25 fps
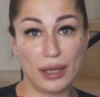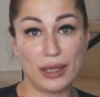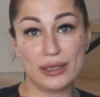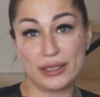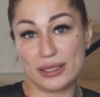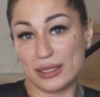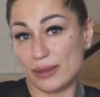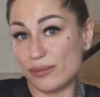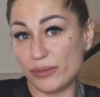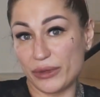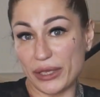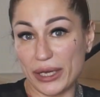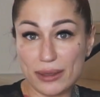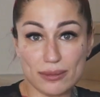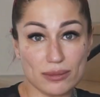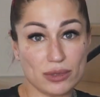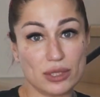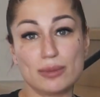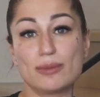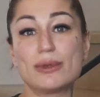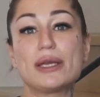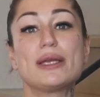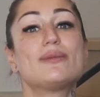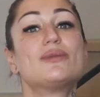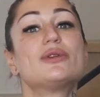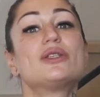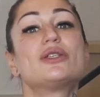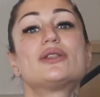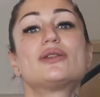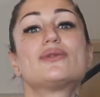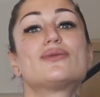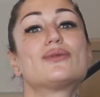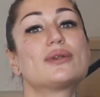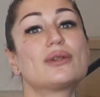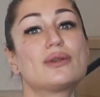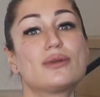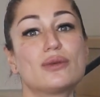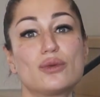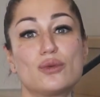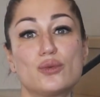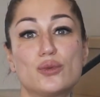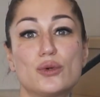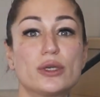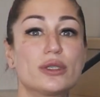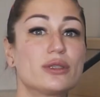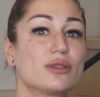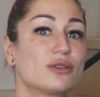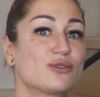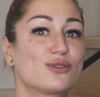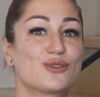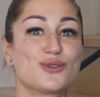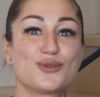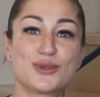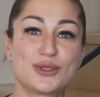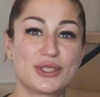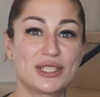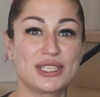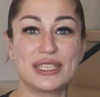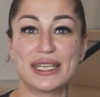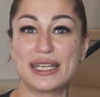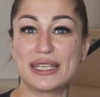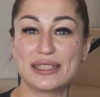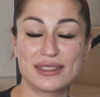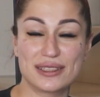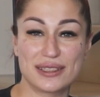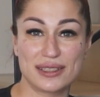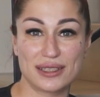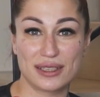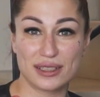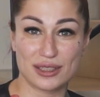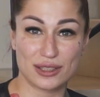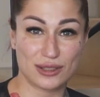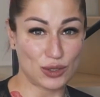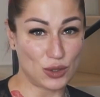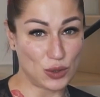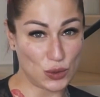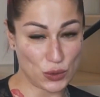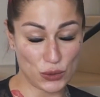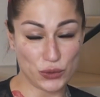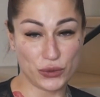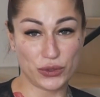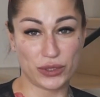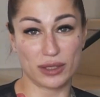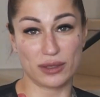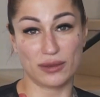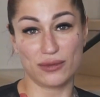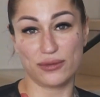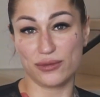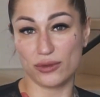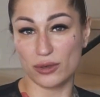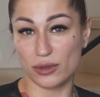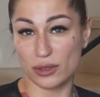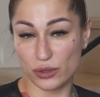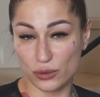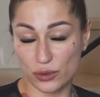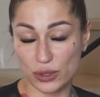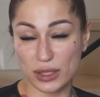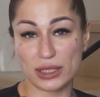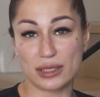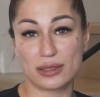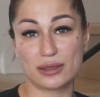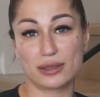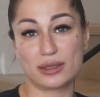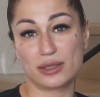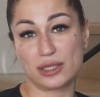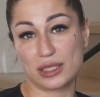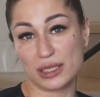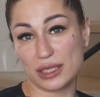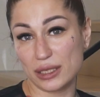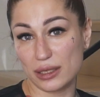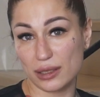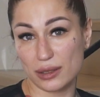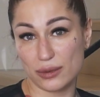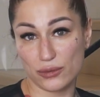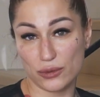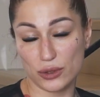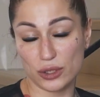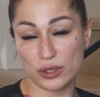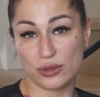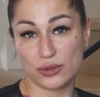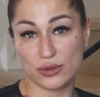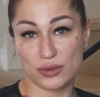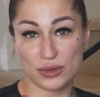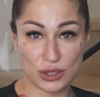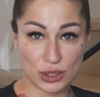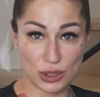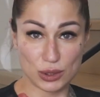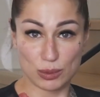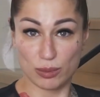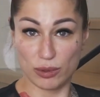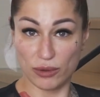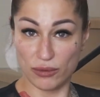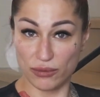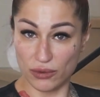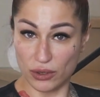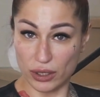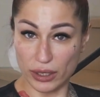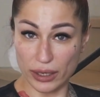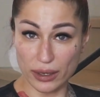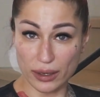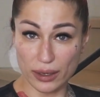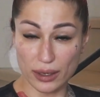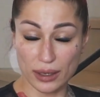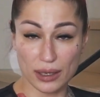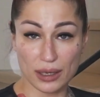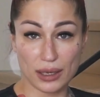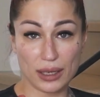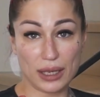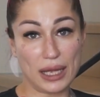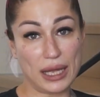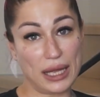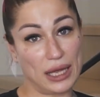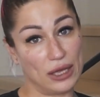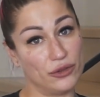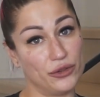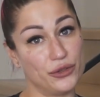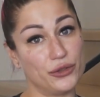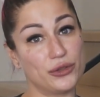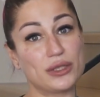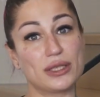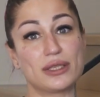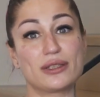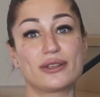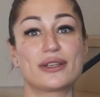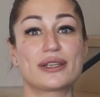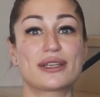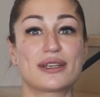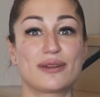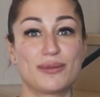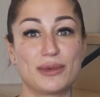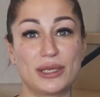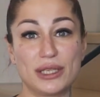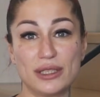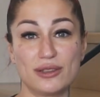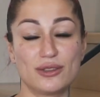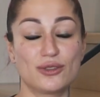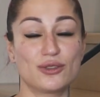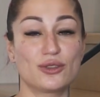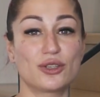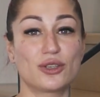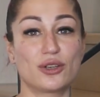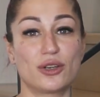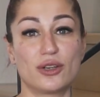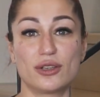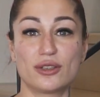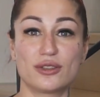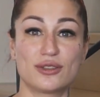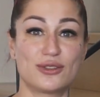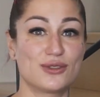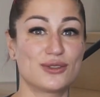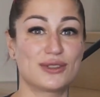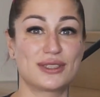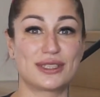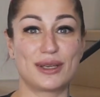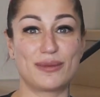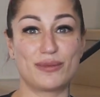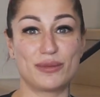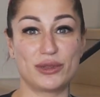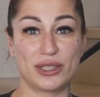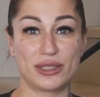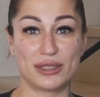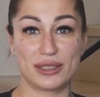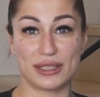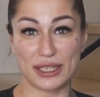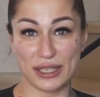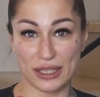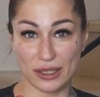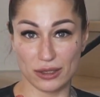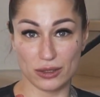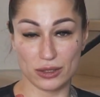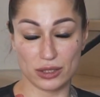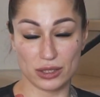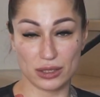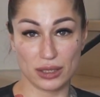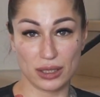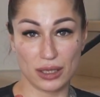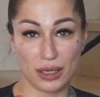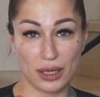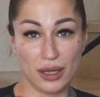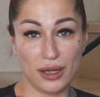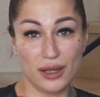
Sometimes maybe she will want to change, so you can check what you did before, and you can recommend to her do something else.